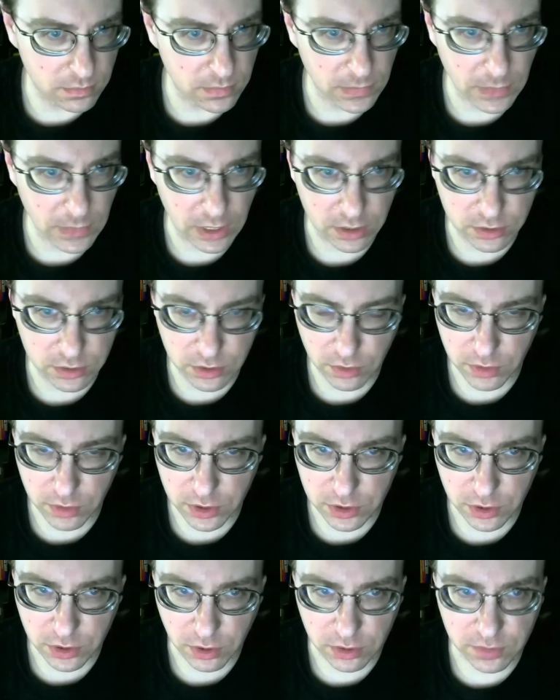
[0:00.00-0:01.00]
Uh, Tony
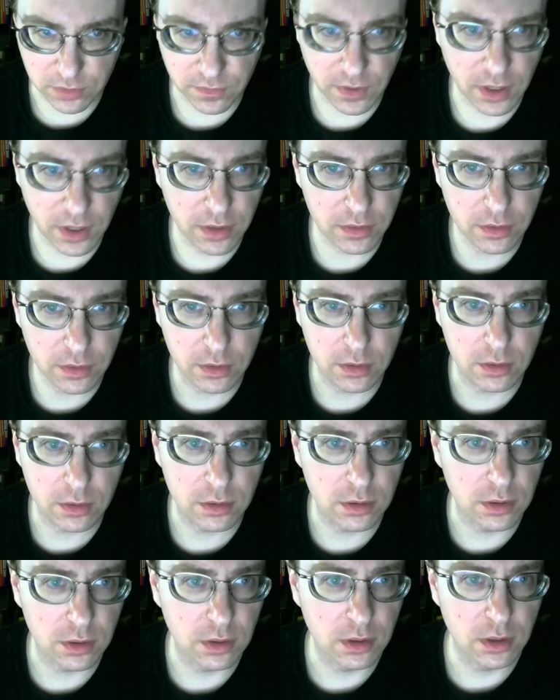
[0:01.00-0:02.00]
Stark's father,
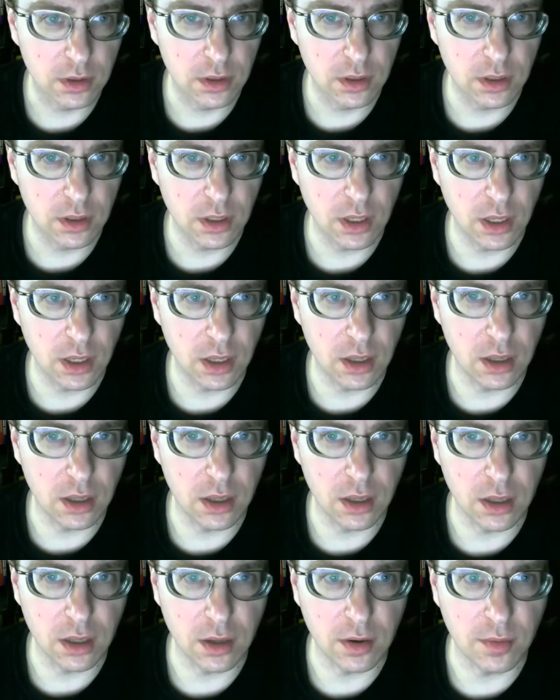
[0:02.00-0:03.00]

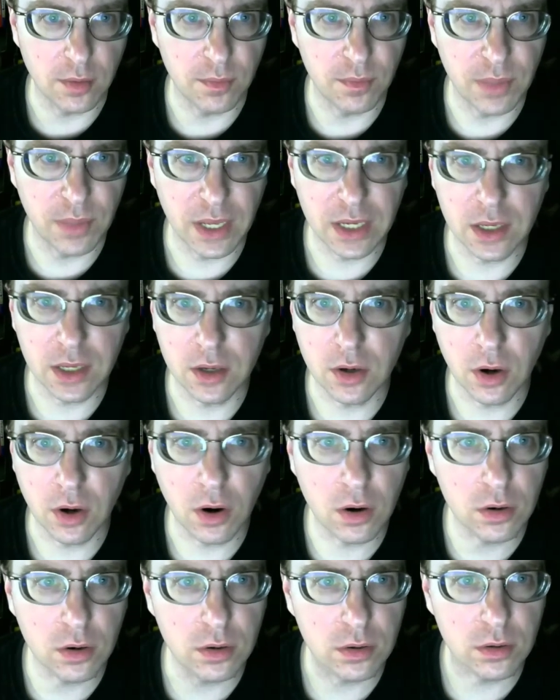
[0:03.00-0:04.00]
uh, Peggy
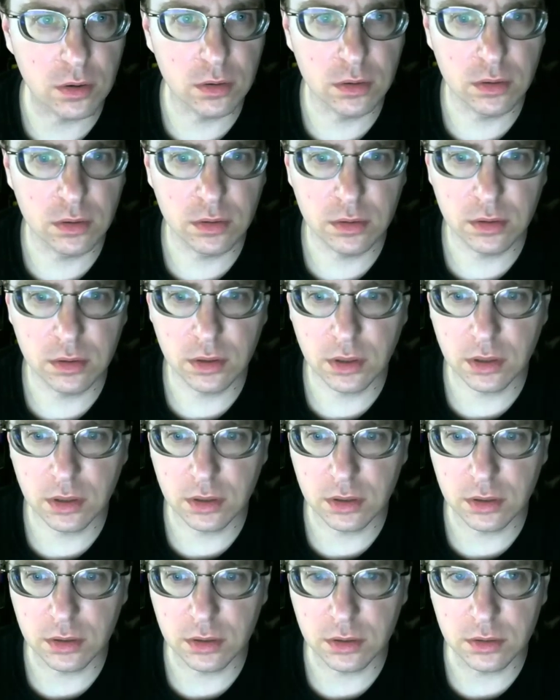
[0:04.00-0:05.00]
Carter,
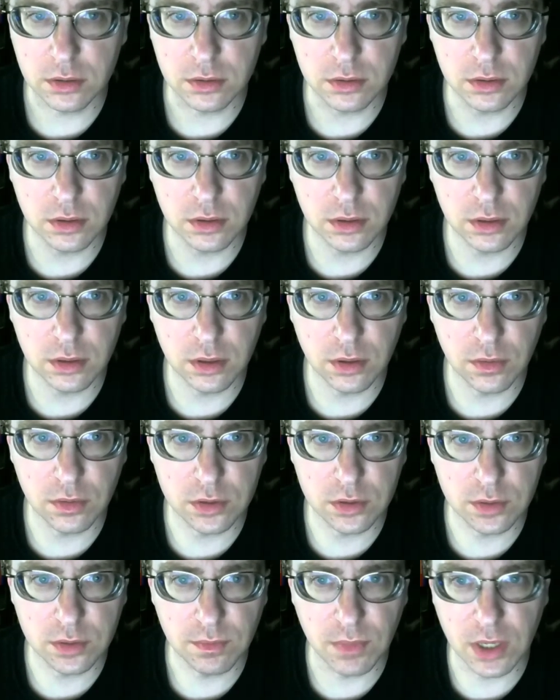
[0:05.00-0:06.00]
uh, you know,
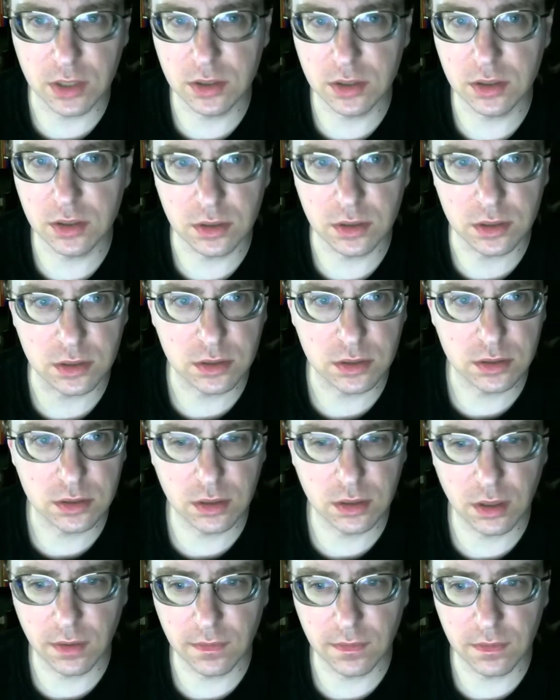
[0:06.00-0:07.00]
there's a mention of the,
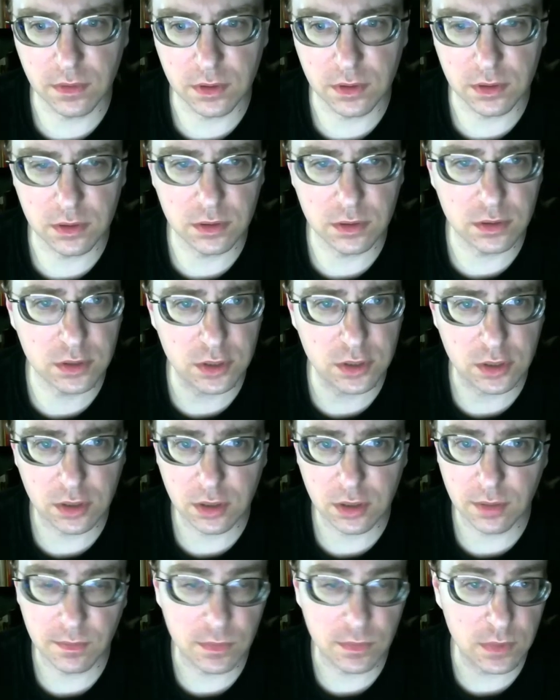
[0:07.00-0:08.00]
of the,
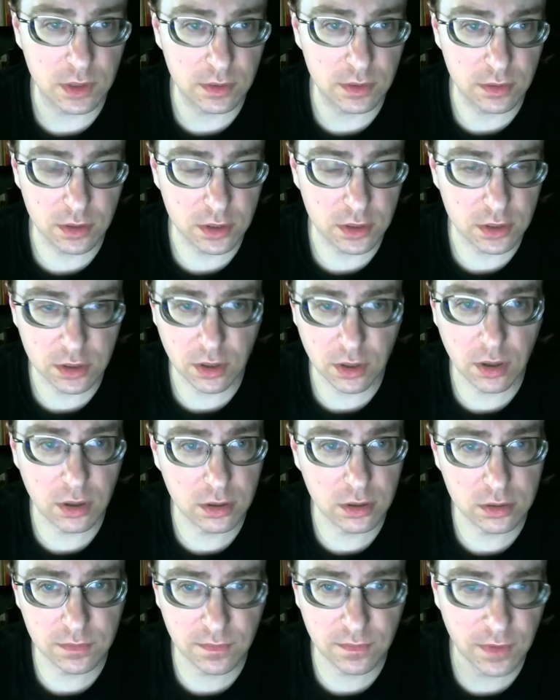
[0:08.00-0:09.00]
the, the
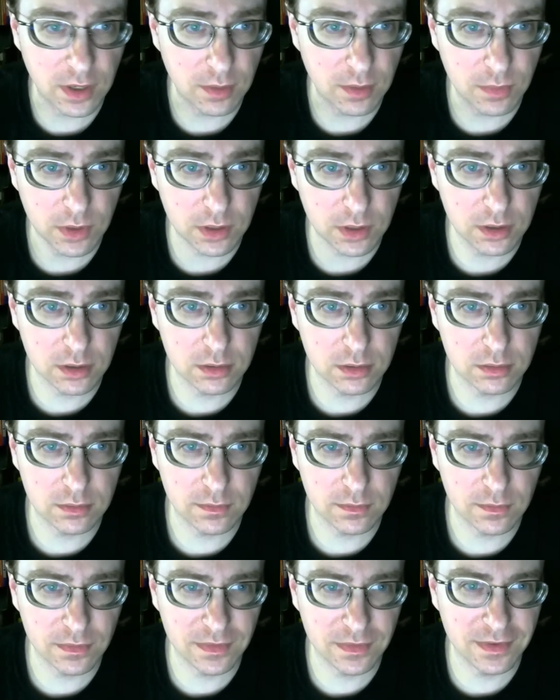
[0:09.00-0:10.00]
Starks family,
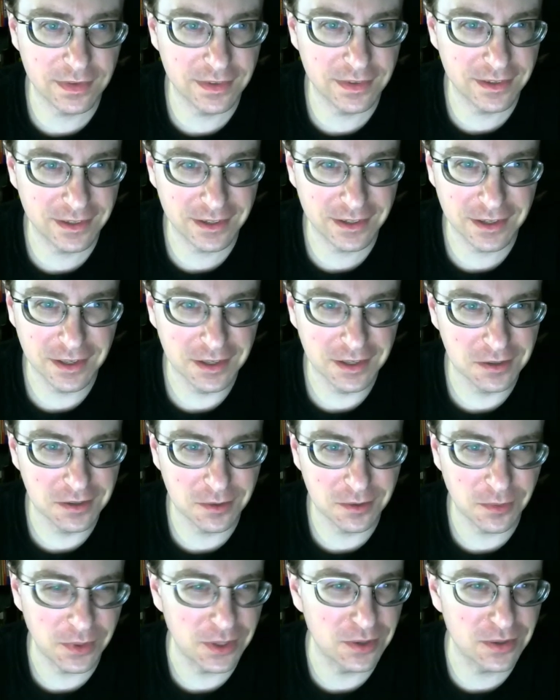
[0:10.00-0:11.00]

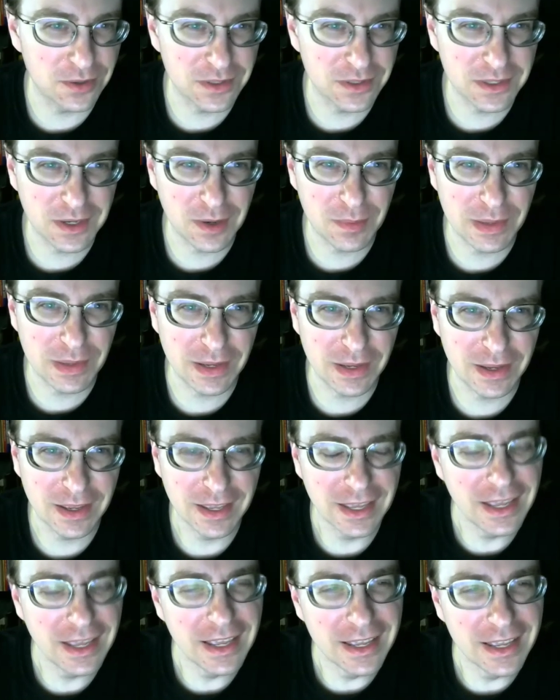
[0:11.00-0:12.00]
winter's coming.
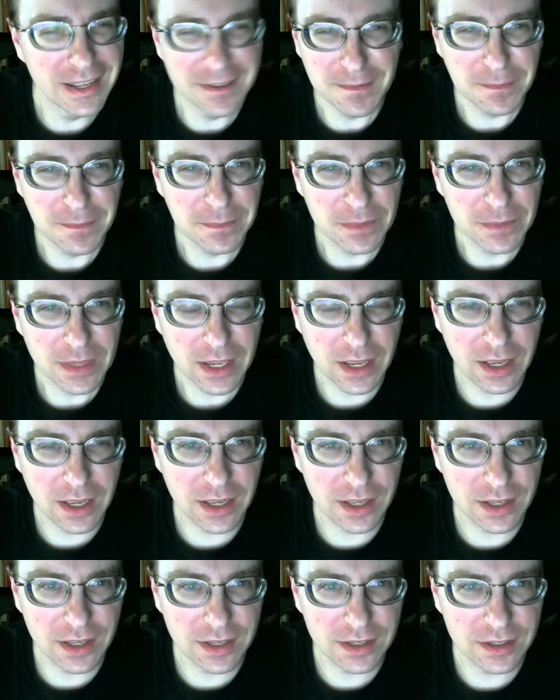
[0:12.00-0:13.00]

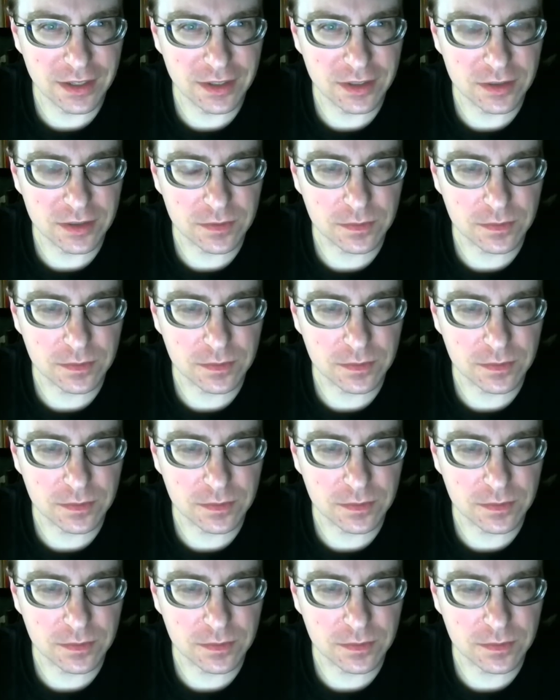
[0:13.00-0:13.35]
Uh,